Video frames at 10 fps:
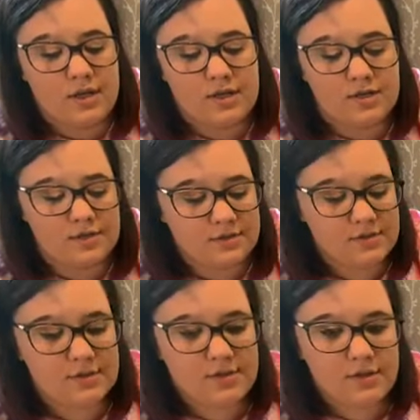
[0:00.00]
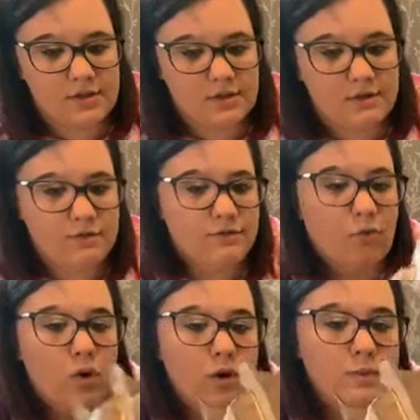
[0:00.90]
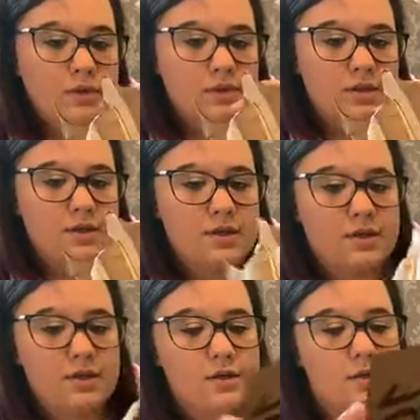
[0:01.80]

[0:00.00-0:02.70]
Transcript: is form the